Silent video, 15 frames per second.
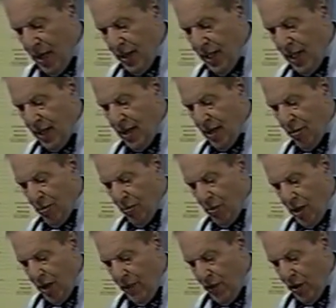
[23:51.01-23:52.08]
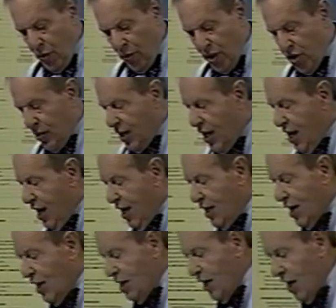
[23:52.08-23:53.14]
The inventories on hand
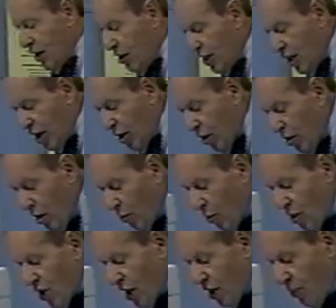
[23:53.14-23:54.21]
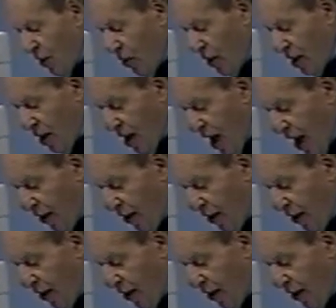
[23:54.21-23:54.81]
at the end of the year were $6 million.